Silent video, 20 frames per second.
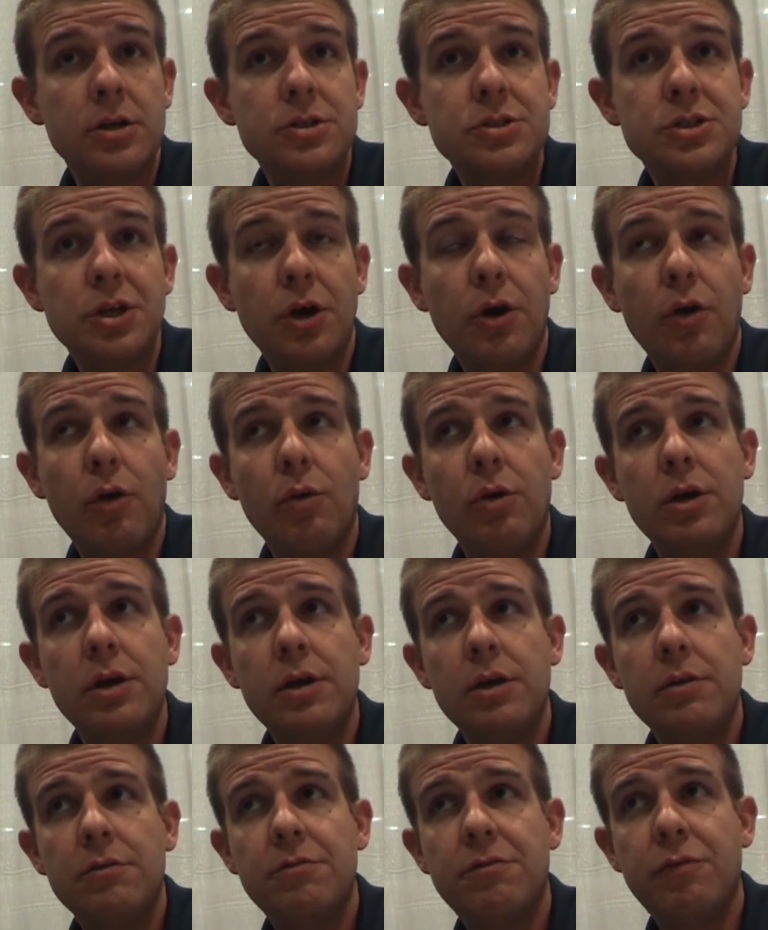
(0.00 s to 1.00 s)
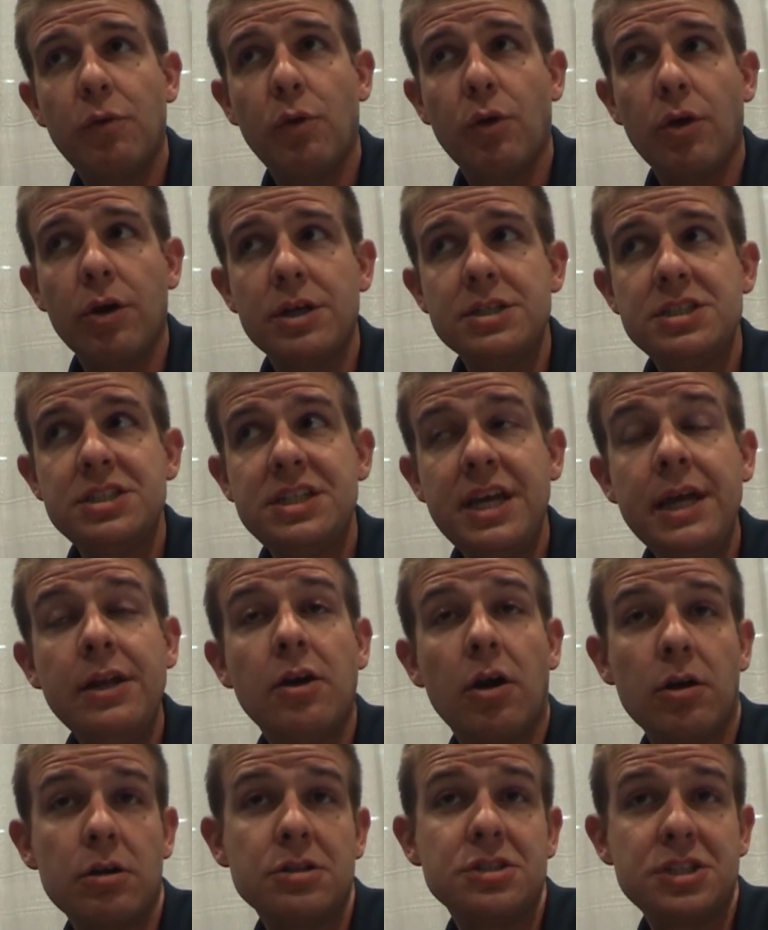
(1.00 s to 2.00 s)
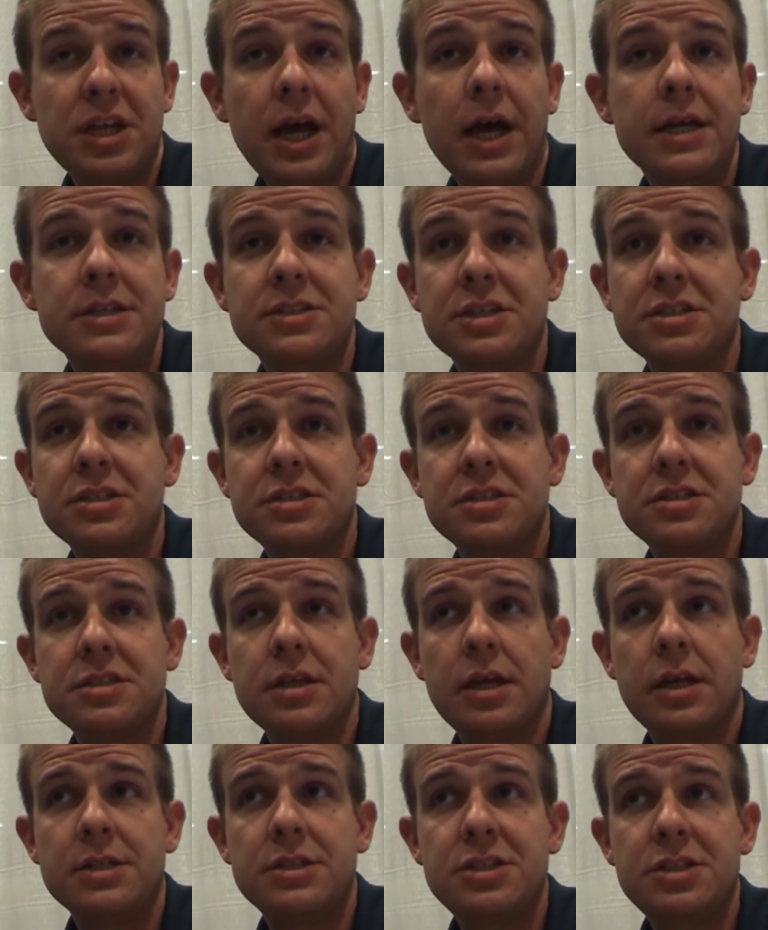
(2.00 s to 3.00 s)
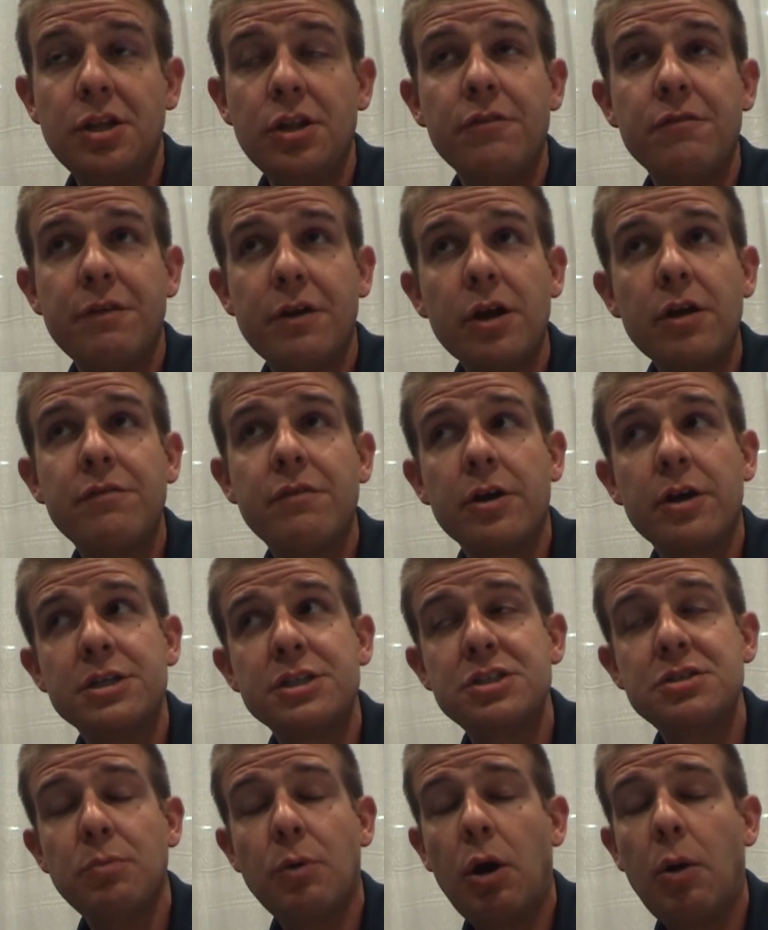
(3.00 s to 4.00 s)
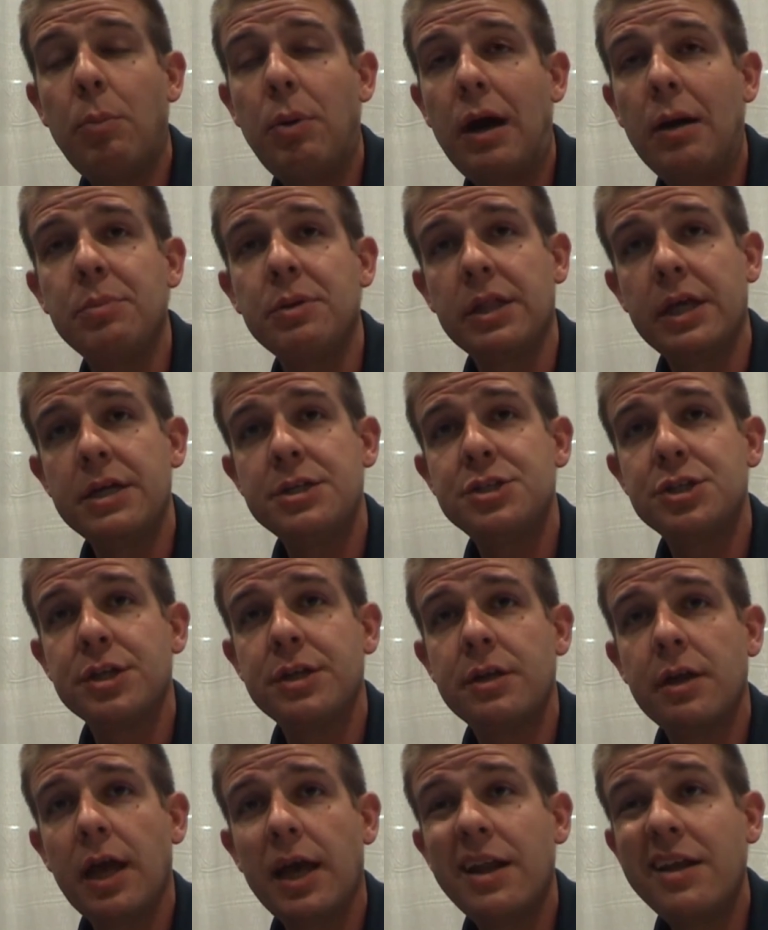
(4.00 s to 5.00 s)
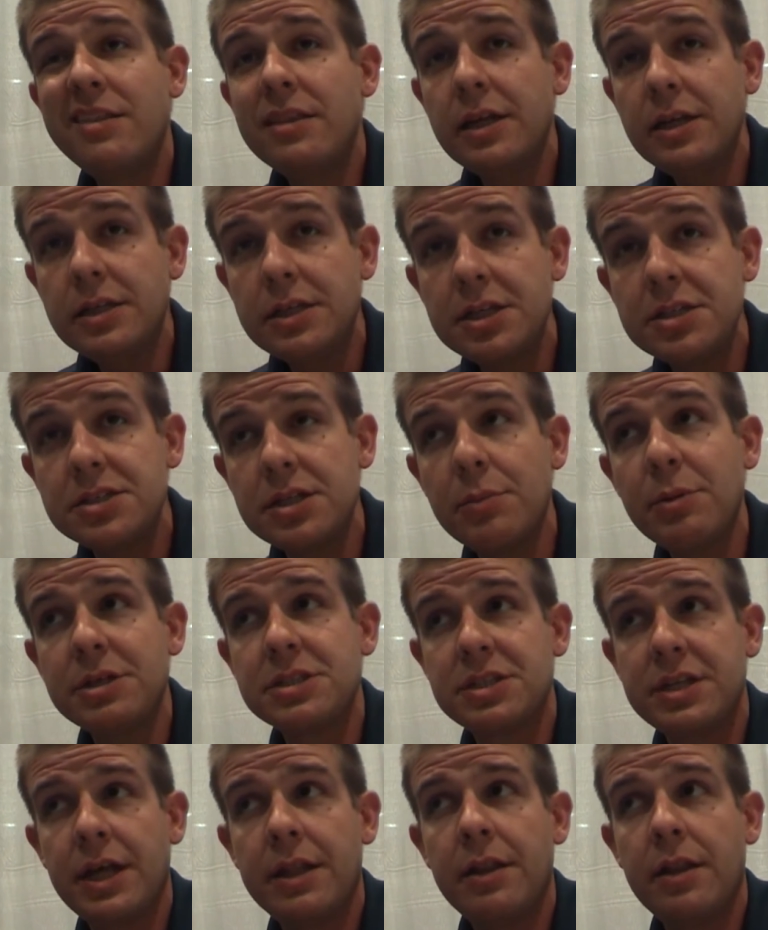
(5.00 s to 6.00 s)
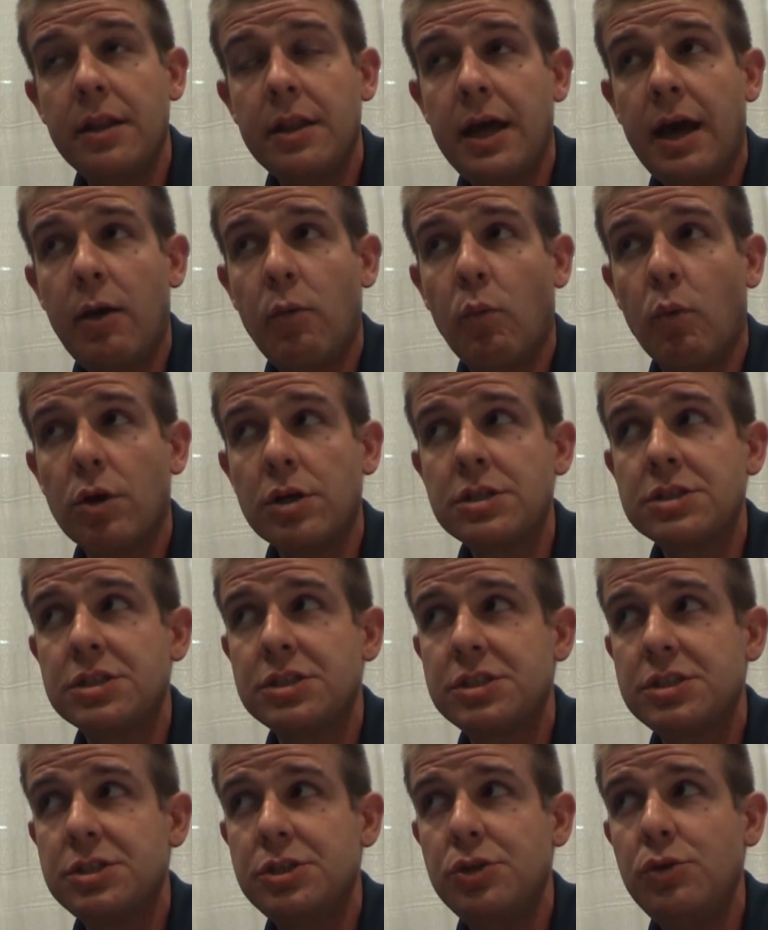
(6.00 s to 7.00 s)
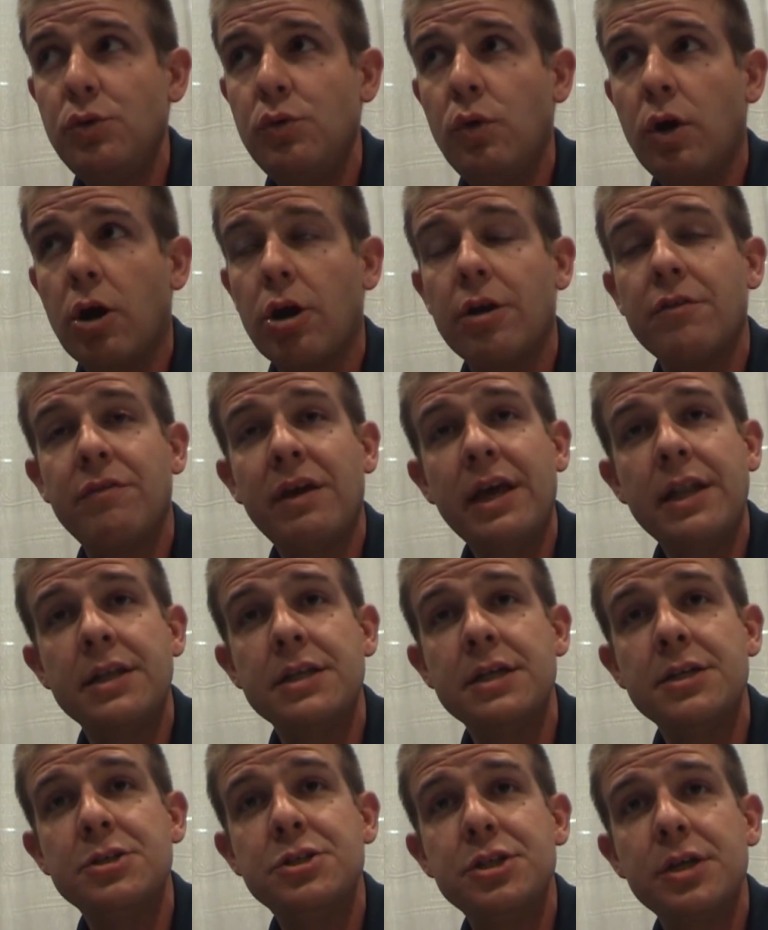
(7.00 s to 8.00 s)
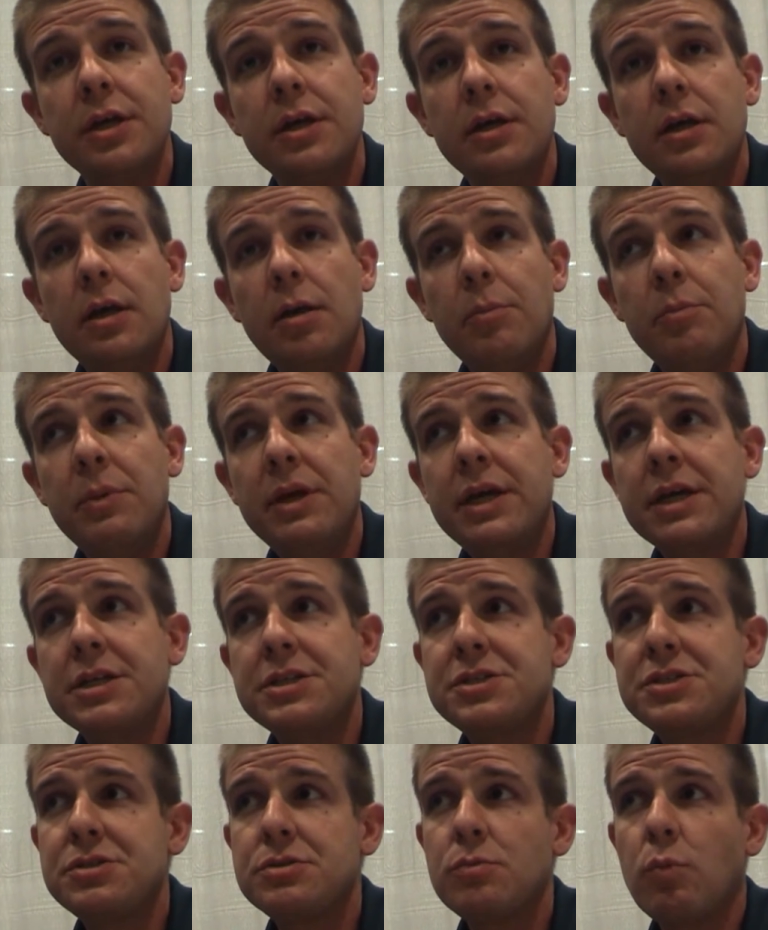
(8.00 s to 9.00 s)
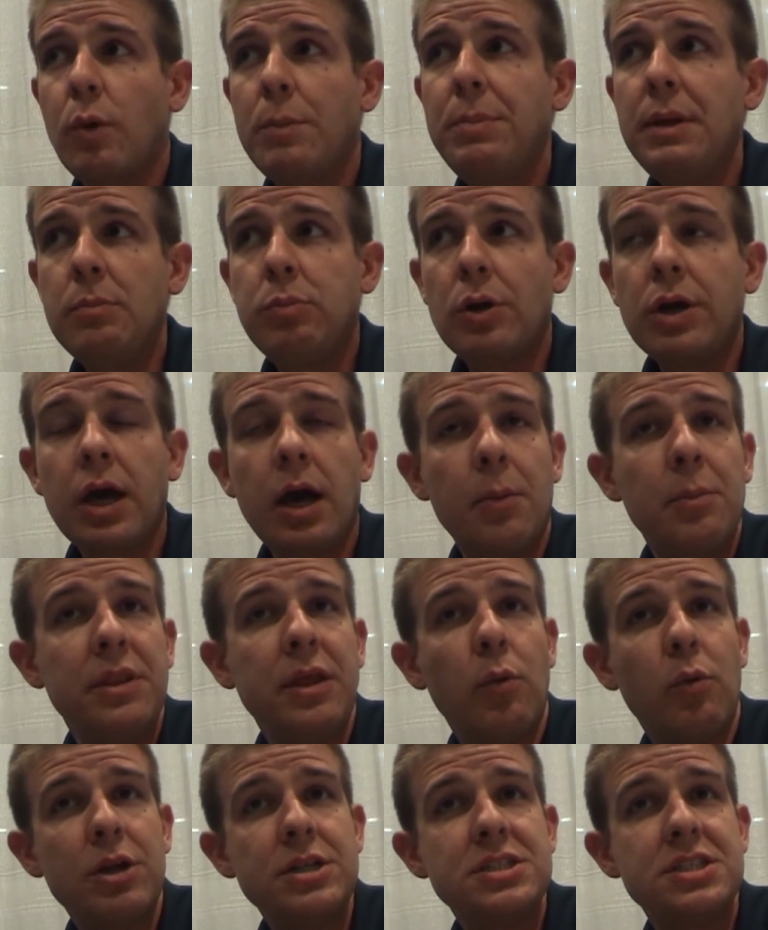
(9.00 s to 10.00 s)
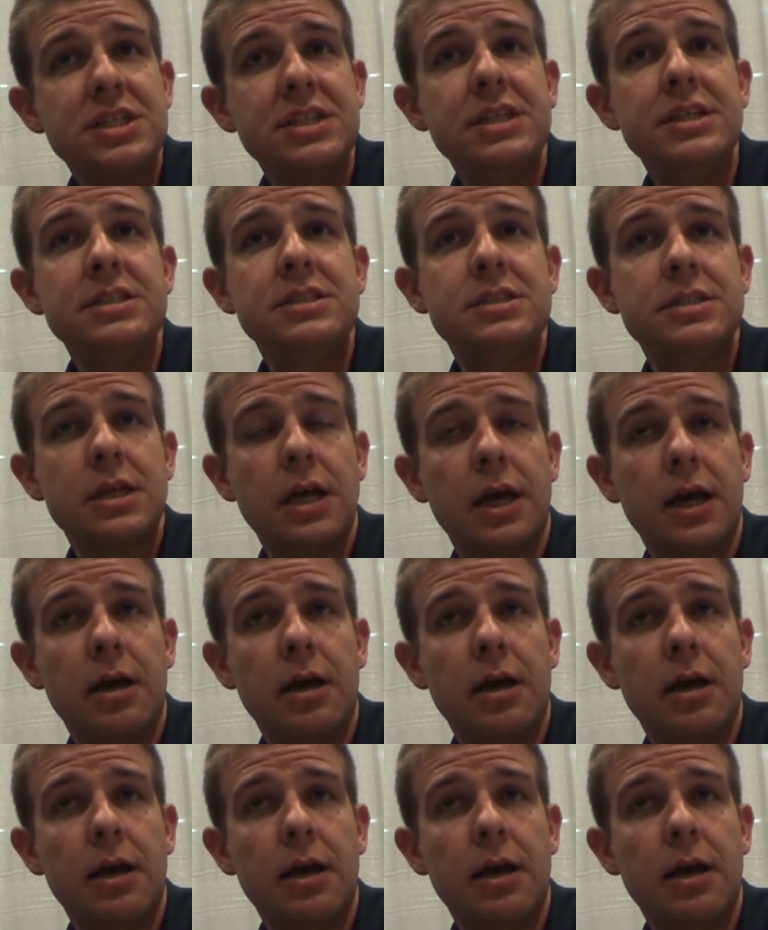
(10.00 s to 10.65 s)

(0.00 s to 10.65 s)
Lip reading: So for a state our size, it's still a very, very small population. And I think to some extent that works to our advantage, because when people come, they want to see these